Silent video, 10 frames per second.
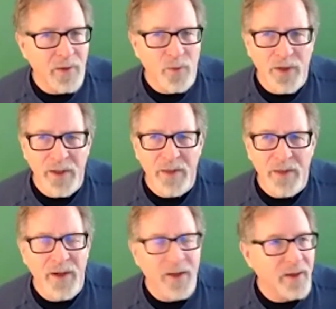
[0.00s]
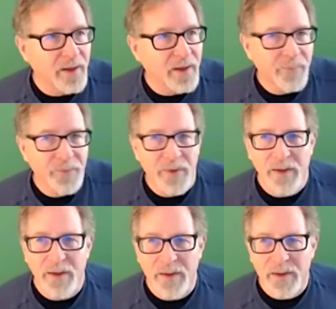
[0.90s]
working on my
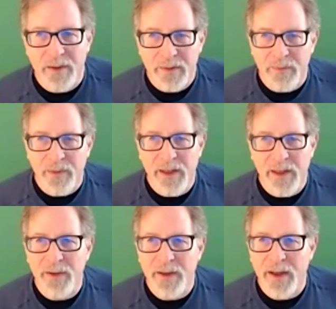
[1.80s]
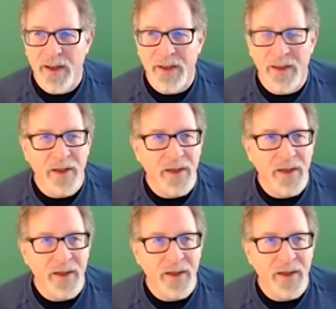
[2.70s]
MBA,